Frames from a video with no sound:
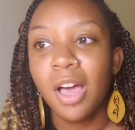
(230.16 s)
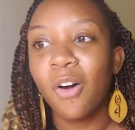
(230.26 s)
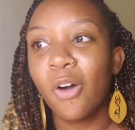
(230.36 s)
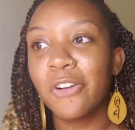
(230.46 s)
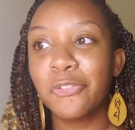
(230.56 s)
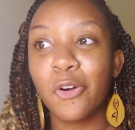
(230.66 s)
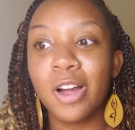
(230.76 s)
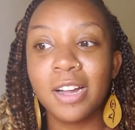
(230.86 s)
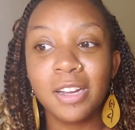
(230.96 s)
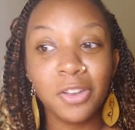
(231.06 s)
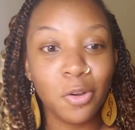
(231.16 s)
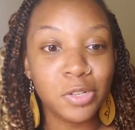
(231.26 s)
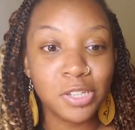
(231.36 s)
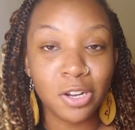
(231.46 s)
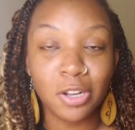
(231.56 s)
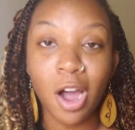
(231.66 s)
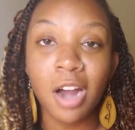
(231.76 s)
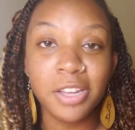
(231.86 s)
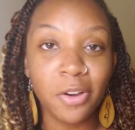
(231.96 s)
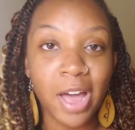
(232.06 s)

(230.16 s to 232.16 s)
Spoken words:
Or for, certain cardio